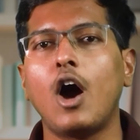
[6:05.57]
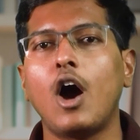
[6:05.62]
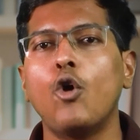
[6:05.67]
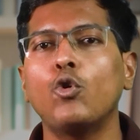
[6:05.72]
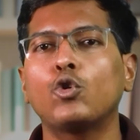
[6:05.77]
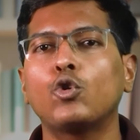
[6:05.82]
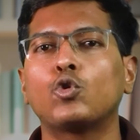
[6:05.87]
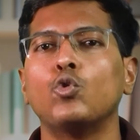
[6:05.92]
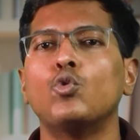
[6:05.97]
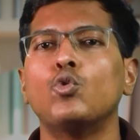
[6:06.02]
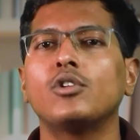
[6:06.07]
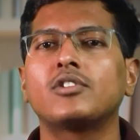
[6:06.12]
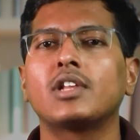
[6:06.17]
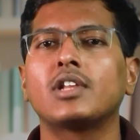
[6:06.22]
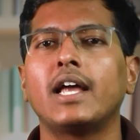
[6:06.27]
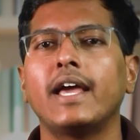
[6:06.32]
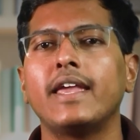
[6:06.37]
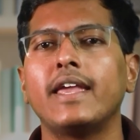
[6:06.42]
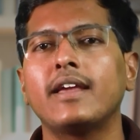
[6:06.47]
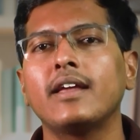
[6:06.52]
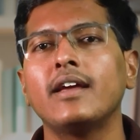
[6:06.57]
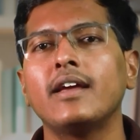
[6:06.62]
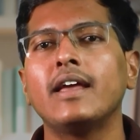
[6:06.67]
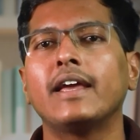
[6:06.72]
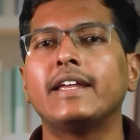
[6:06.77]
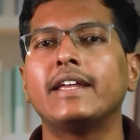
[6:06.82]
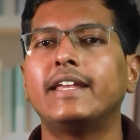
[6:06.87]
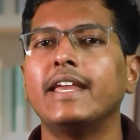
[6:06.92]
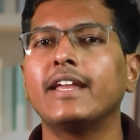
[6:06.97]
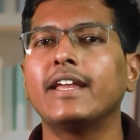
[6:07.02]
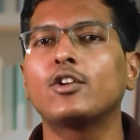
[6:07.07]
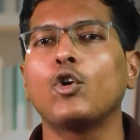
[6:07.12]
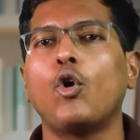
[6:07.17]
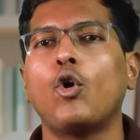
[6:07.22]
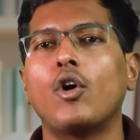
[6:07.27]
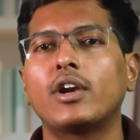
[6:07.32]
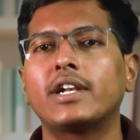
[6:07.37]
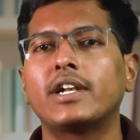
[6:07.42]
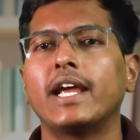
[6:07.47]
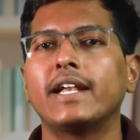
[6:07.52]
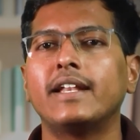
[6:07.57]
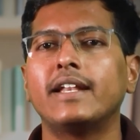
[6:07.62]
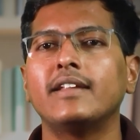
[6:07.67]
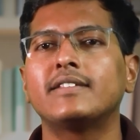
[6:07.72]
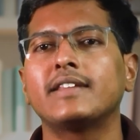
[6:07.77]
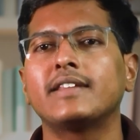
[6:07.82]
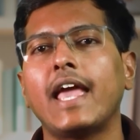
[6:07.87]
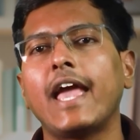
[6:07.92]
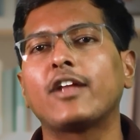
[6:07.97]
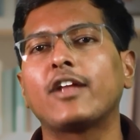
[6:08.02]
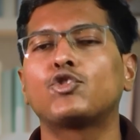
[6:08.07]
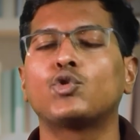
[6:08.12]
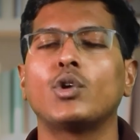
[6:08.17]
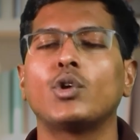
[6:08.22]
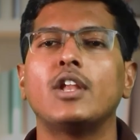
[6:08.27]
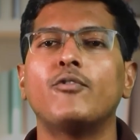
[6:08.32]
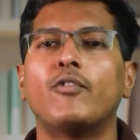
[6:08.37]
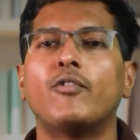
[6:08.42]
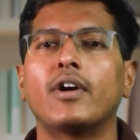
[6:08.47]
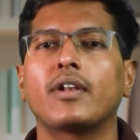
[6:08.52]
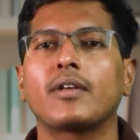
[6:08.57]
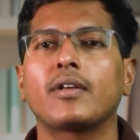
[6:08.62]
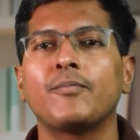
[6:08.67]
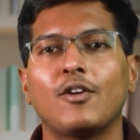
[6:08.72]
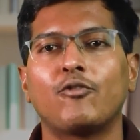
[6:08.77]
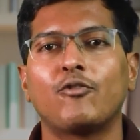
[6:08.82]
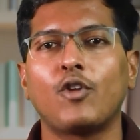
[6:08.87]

how tools like Git or Redis actually work,